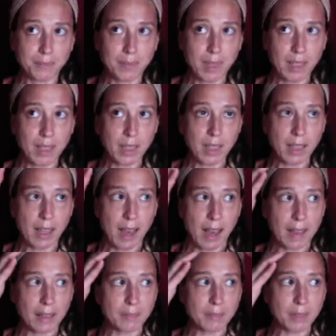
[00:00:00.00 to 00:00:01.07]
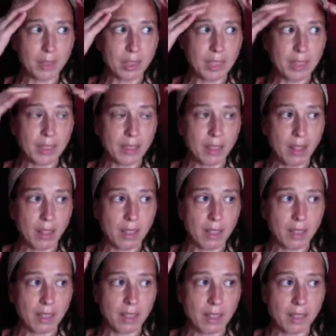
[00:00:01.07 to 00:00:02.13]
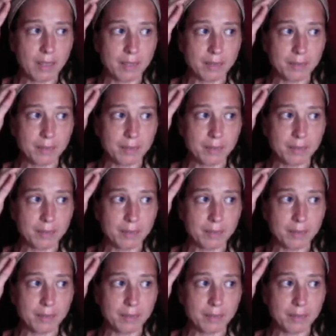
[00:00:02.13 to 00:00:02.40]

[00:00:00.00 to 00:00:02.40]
kitty cat or like a doggy, like